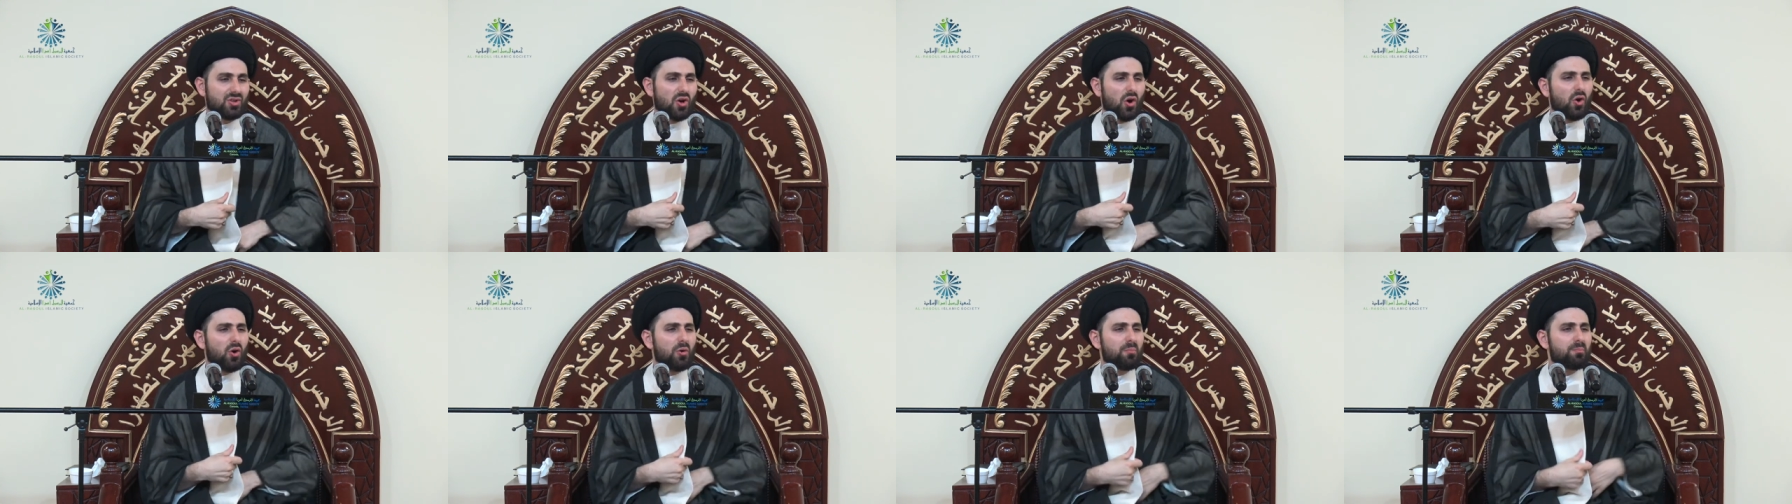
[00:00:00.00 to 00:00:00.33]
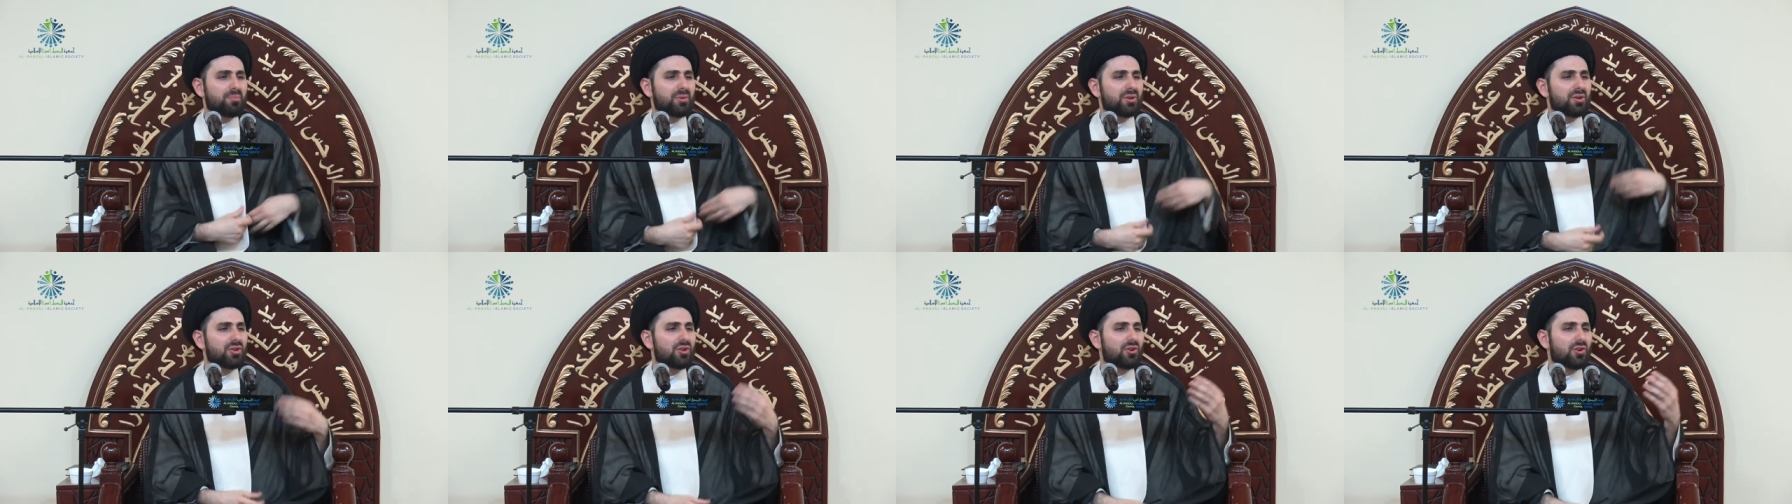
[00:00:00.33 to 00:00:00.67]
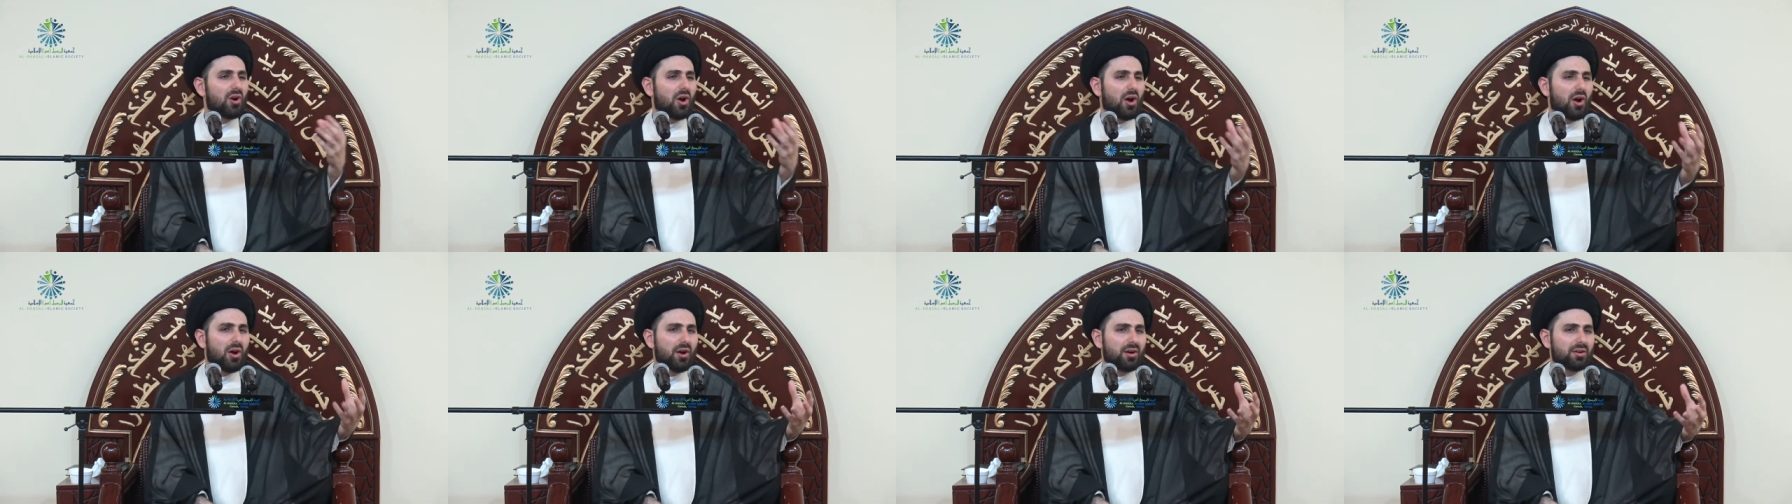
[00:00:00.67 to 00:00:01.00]
Open your
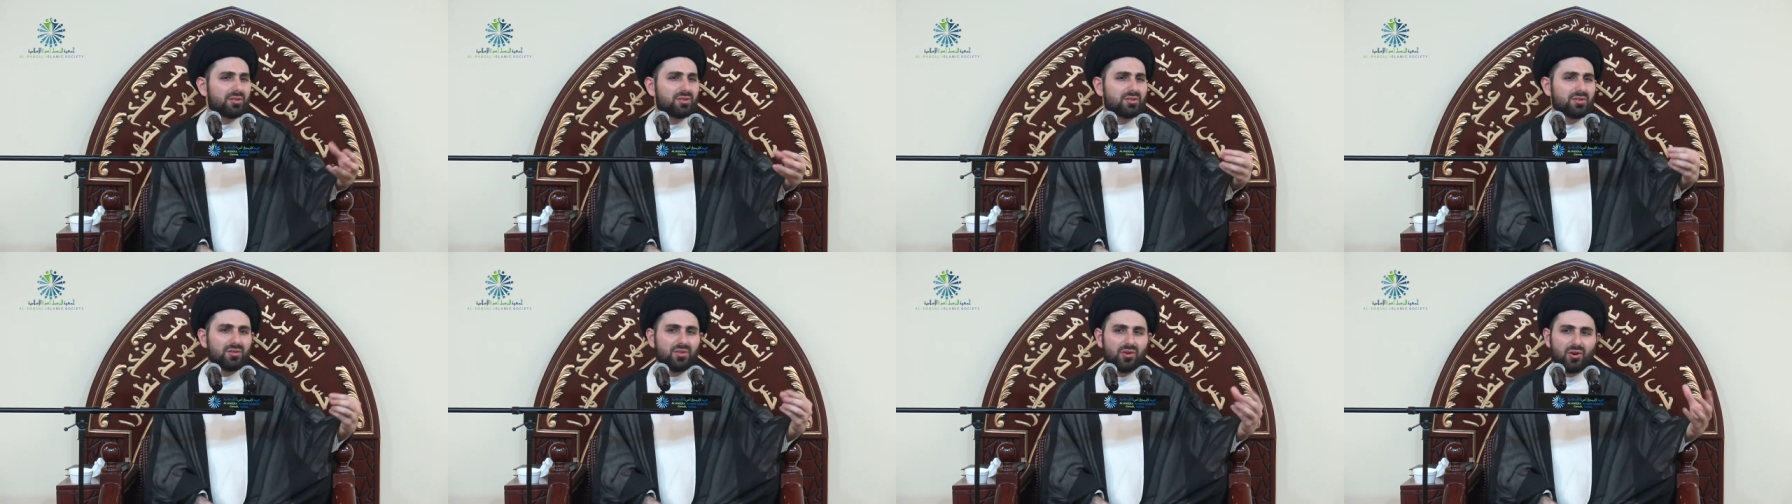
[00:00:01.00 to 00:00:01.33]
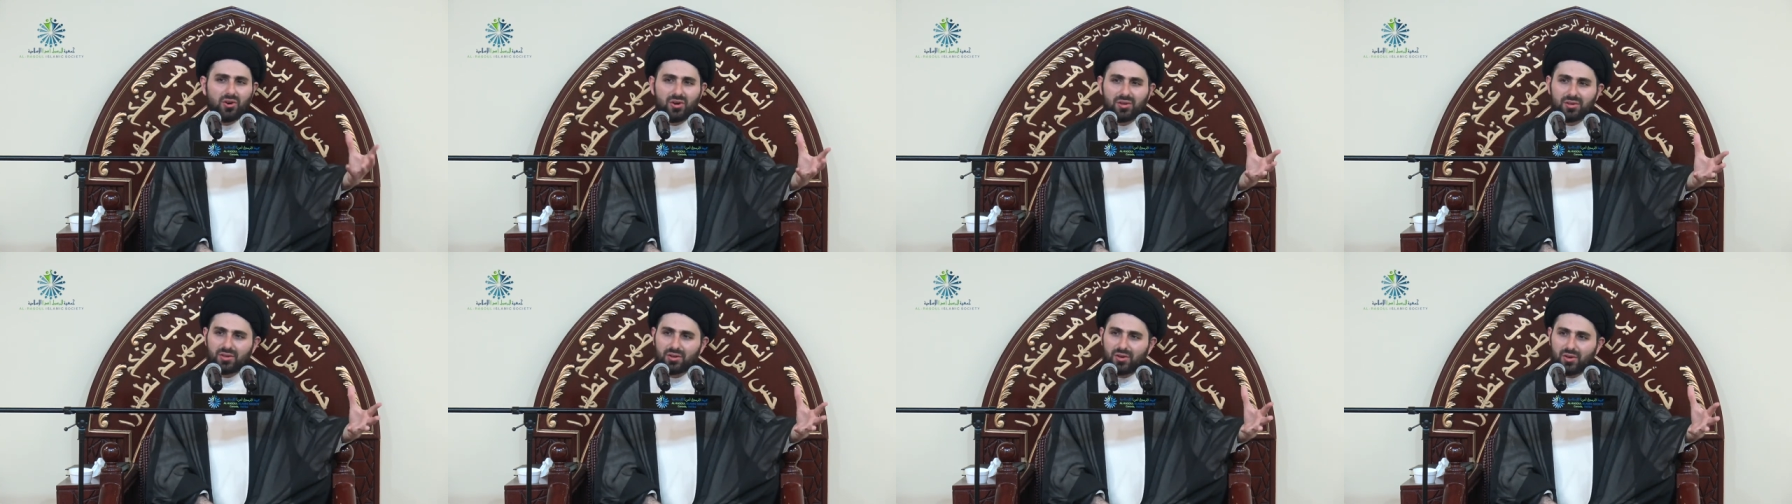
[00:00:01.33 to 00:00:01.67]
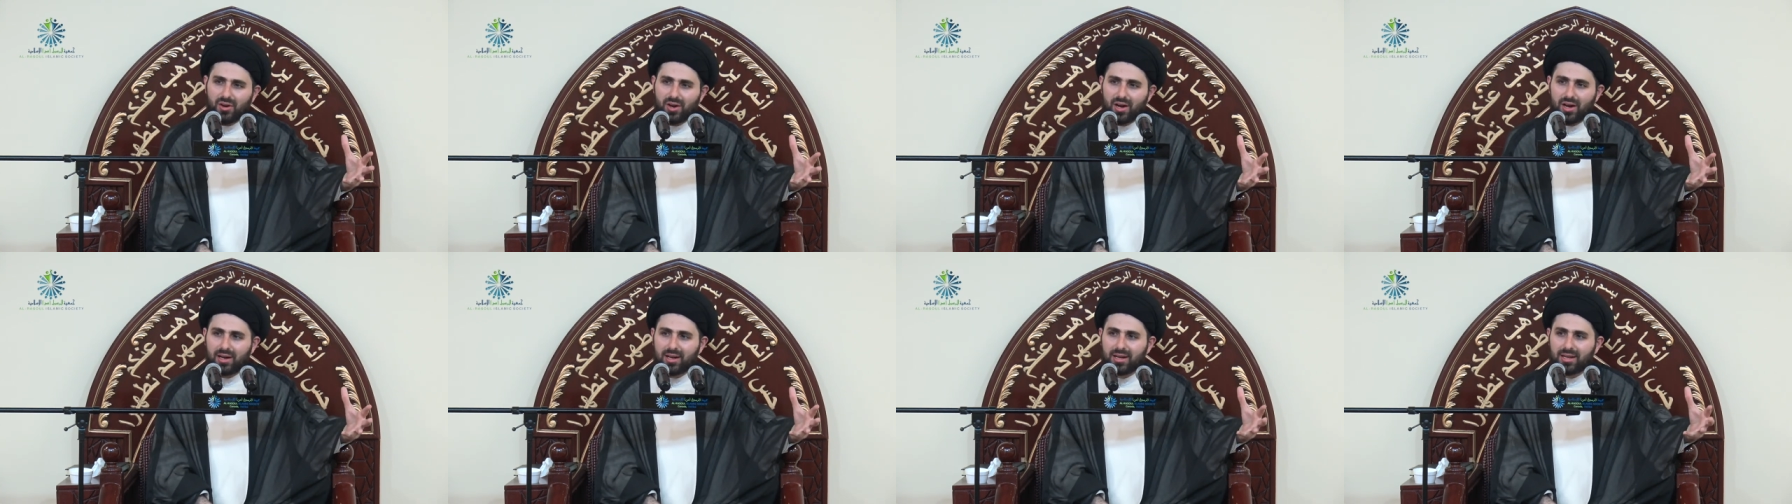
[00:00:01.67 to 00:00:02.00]
heart to the Holy
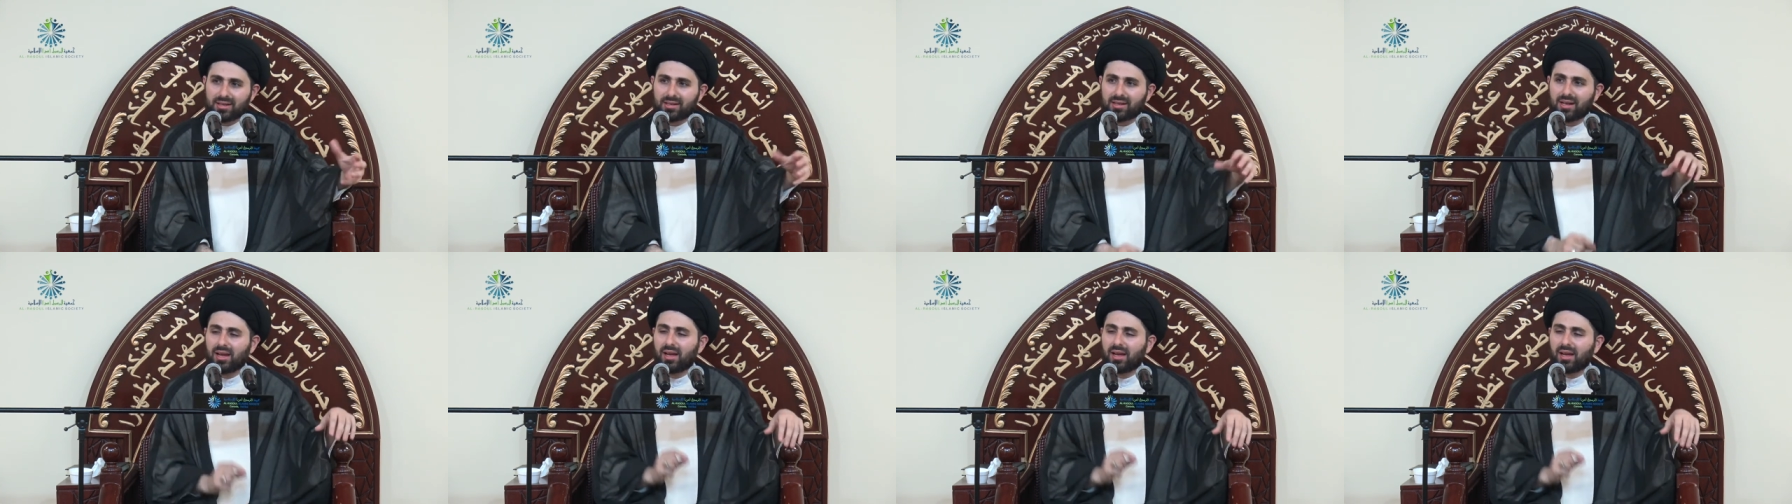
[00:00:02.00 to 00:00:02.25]
Quran,